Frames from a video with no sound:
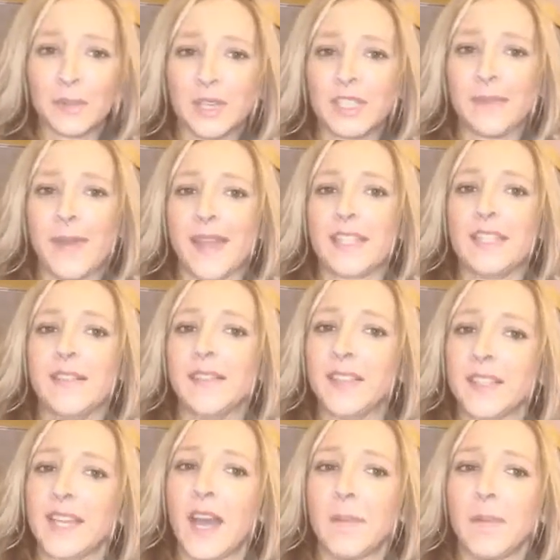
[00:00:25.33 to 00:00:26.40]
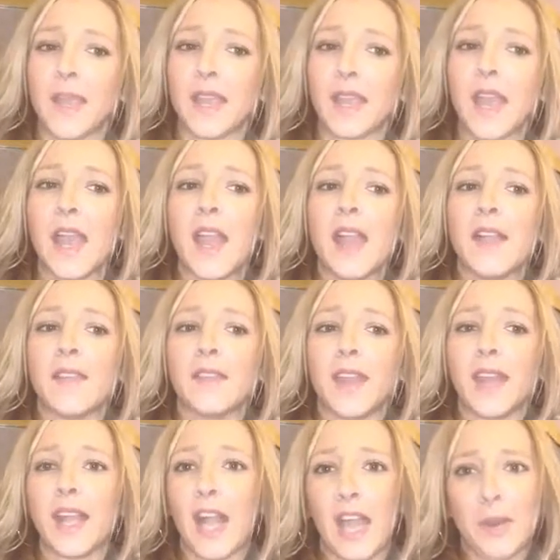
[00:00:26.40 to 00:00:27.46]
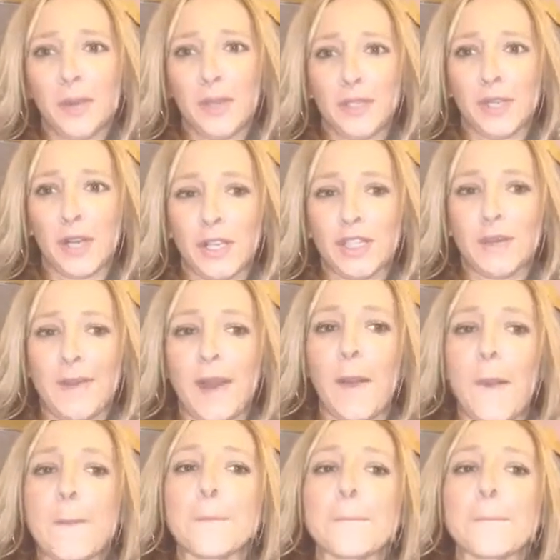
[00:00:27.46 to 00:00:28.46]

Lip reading: perspective on the topic that I kind of want to talk to you about.